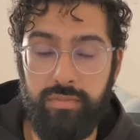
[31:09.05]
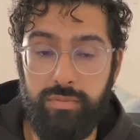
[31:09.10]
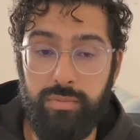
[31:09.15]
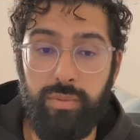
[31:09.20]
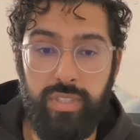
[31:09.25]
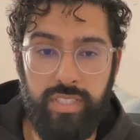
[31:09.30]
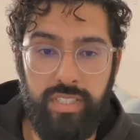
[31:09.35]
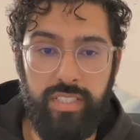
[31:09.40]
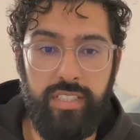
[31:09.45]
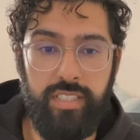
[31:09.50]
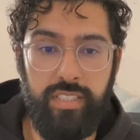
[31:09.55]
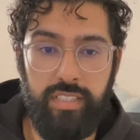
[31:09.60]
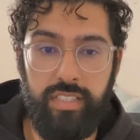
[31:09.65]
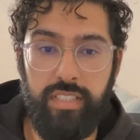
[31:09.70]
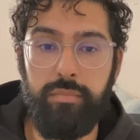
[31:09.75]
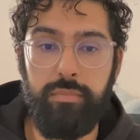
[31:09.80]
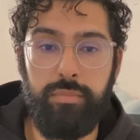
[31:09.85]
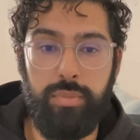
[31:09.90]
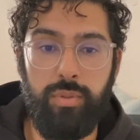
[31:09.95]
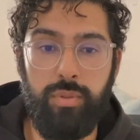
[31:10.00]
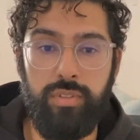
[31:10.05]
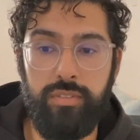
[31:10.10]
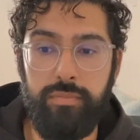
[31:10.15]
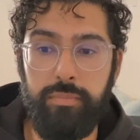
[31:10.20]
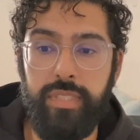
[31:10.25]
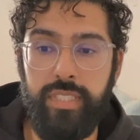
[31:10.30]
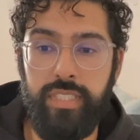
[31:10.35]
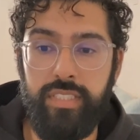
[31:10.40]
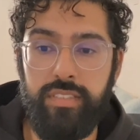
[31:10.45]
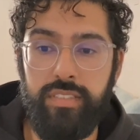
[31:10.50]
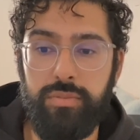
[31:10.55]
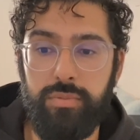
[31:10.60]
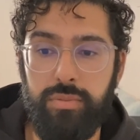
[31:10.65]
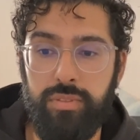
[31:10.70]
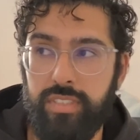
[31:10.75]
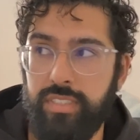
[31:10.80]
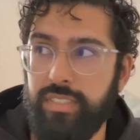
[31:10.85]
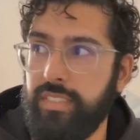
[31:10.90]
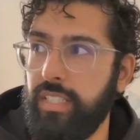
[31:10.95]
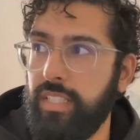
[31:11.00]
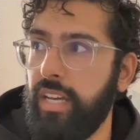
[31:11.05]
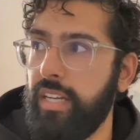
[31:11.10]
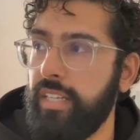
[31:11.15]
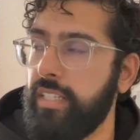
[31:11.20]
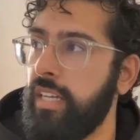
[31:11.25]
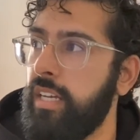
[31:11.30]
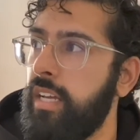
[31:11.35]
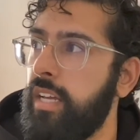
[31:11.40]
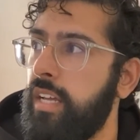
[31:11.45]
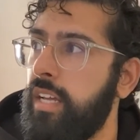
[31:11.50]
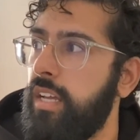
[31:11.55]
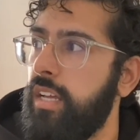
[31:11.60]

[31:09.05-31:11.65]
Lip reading: a really important piece where it's like,